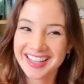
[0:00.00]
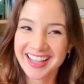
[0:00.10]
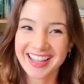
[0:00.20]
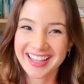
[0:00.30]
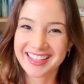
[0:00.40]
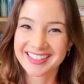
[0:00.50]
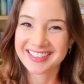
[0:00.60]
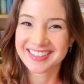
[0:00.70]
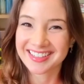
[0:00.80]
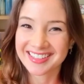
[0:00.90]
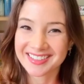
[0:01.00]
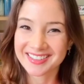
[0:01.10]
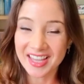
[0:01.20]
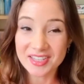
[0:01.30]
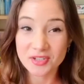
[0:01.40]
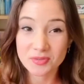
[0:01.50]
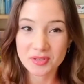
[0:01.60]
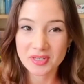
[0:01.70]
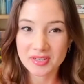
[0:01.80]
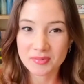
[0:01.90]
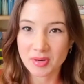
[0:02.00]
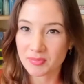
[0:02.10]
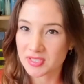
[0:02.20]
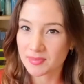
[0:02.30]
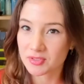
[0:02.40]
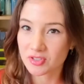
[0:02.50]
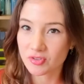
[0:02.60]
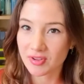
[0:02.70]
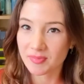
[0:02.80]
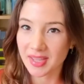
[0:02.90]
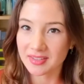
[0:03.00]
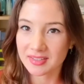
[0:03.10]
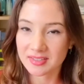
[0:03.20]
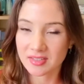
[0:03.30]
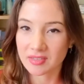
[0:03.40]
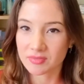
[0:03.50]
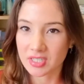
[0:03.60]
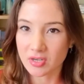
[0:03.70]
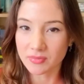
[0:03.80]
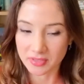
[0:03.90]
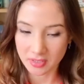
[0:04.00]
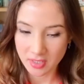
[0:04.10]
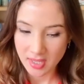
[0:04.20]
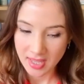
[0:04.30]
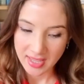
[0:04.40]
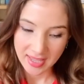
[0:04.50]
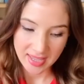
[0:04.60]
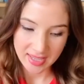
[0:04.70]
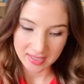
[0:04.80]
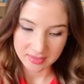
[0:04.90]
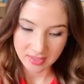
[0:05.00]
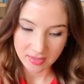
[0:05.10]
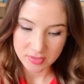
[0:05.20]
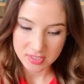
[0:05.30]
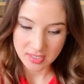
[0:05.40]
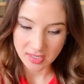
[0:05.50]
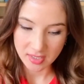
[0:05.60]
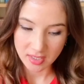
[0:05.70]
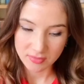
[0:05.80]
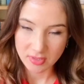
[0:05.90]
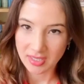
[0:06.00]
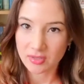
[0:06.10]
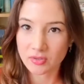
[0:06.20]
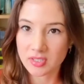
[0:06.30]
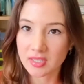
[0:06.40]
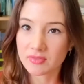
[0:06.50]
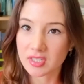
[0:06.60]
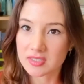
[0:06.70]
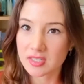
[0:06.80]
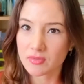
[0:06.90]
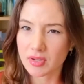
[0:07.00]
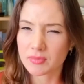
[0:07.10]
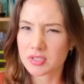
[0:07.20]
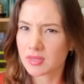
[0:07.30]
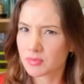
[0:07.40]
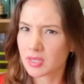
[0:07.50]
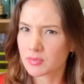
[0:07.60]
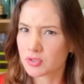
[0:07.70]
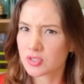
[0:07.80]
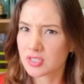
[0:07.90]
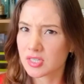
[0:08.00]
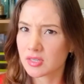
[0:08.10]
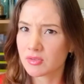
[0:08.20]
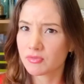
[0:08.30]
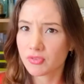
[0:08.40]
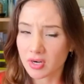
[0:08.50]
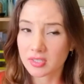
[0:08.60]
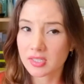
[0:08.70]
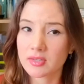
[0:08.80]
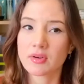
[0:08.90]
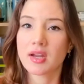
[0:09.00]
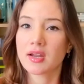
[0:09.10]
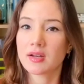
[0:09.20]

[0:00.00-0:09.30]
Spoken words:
And I was able to drive back and recover. And I would say even like on the evening itself, I was able to see far clearer.